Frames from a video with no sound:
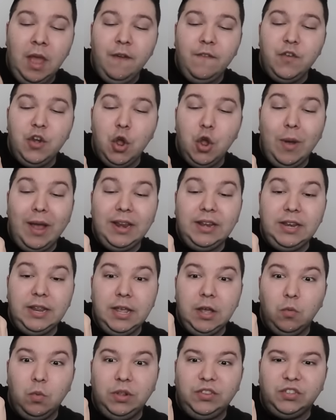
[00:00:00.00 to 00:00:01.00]
I have no
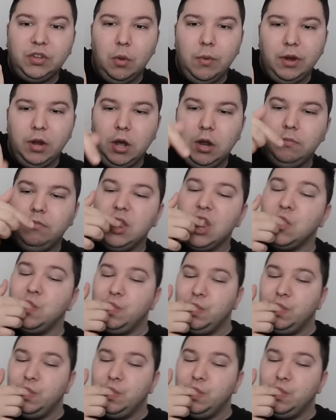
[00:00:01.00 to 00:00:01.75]
idea what's going on.